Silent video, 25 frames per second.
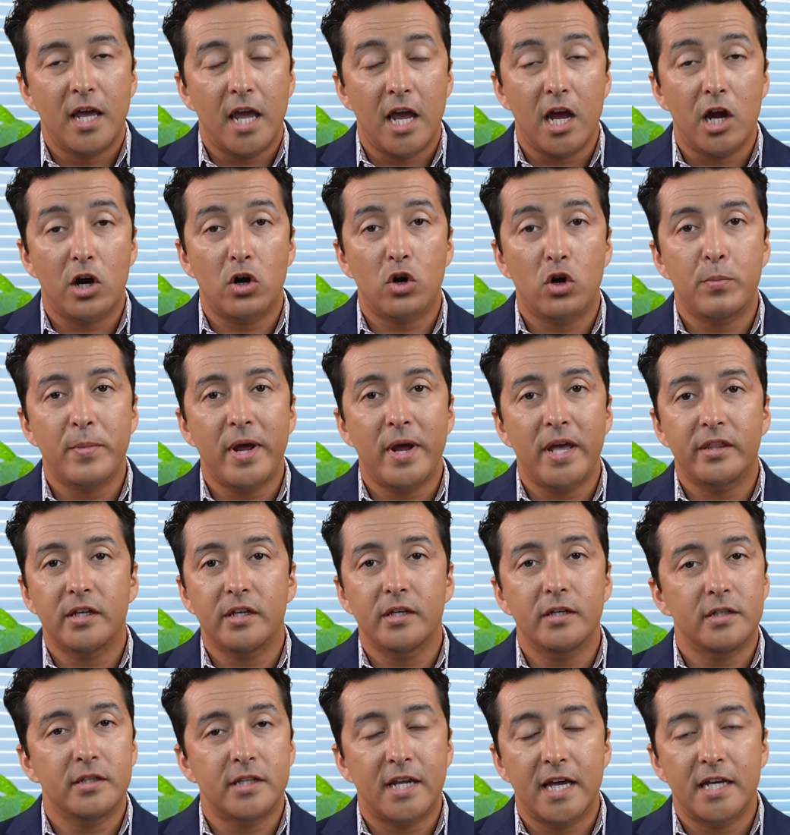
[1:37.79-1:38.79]
error
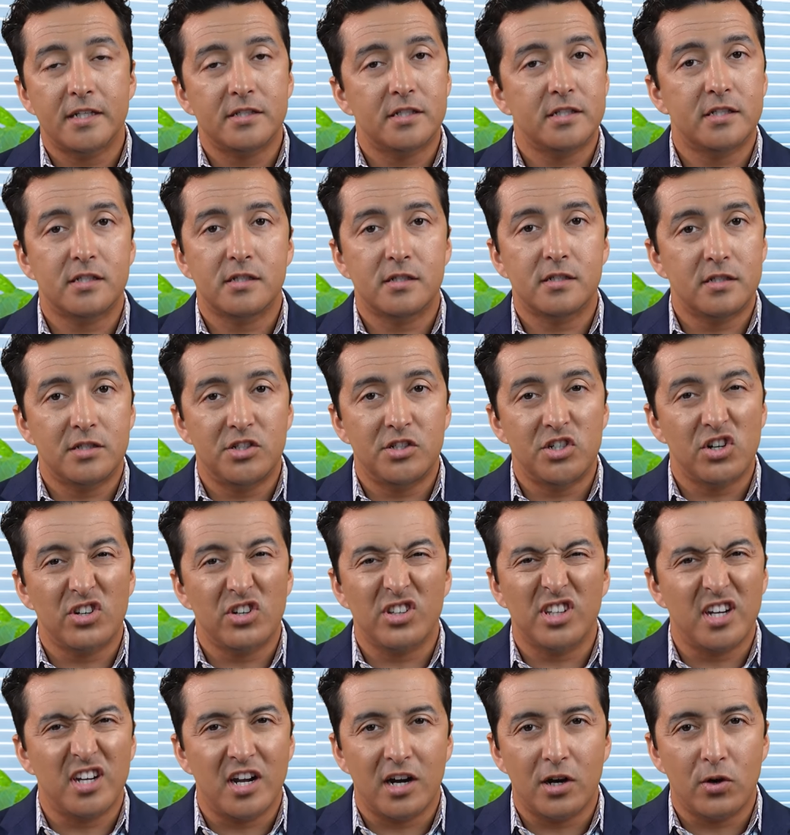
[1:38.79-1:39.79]
method, that's
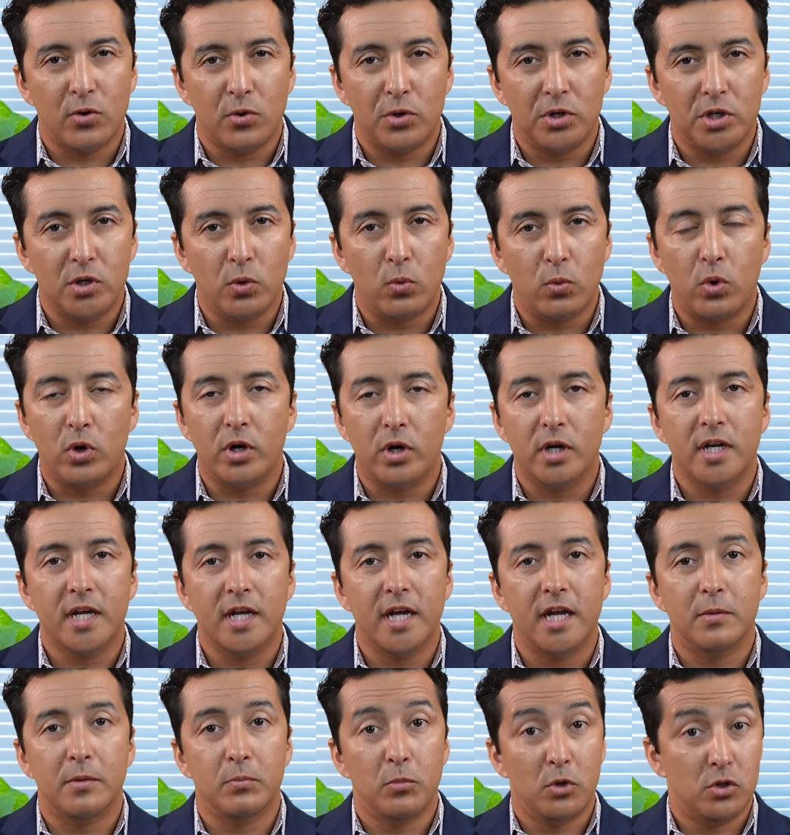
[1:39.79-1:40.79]
generally not going to work,
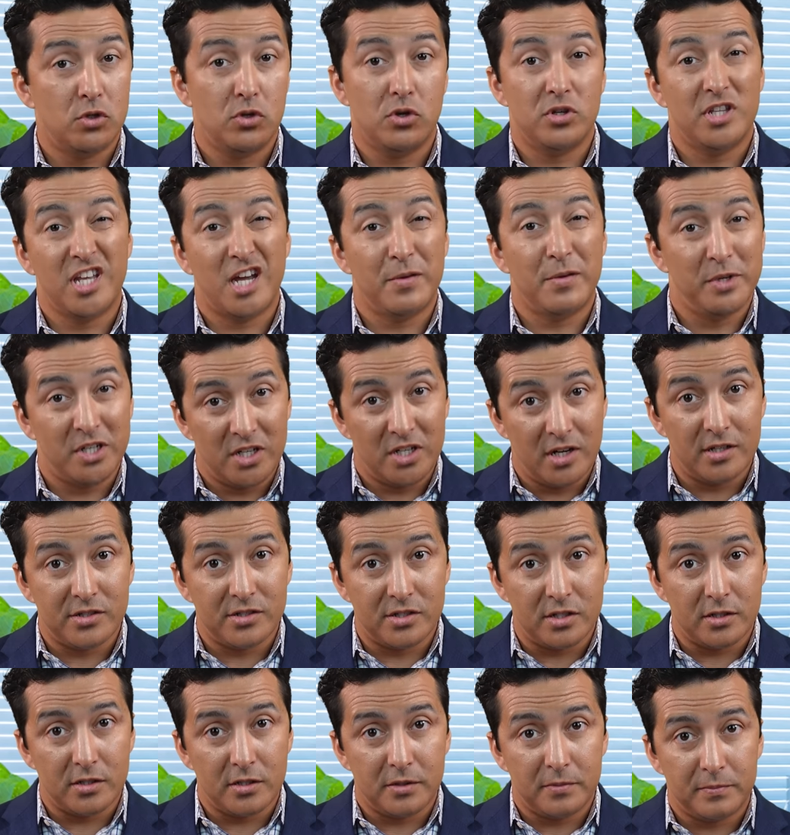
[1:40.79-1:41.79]
and most of the time it
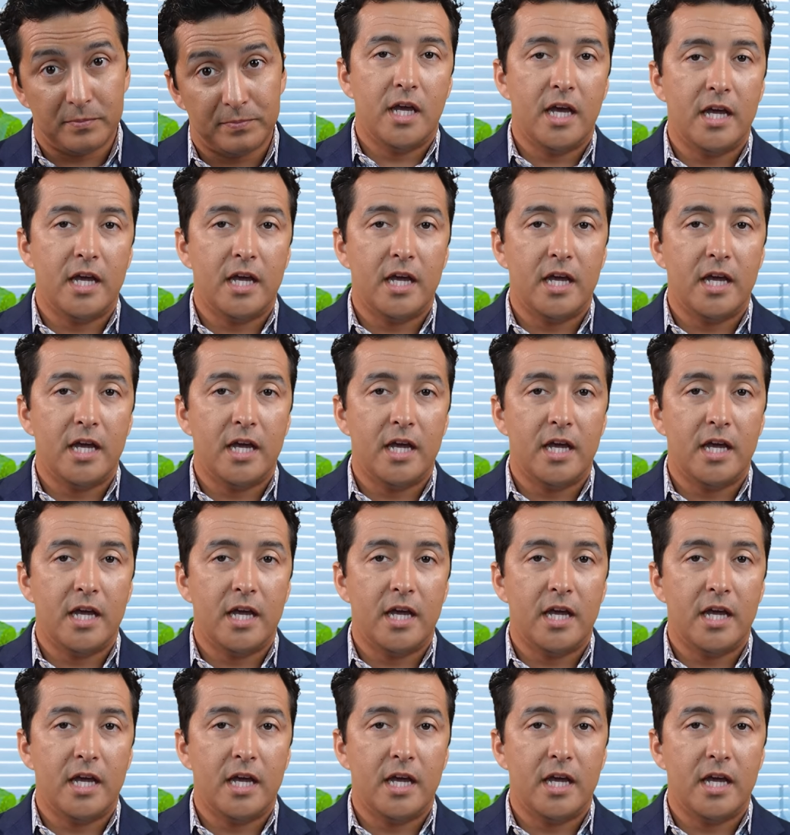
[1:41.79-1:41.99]
doesn't.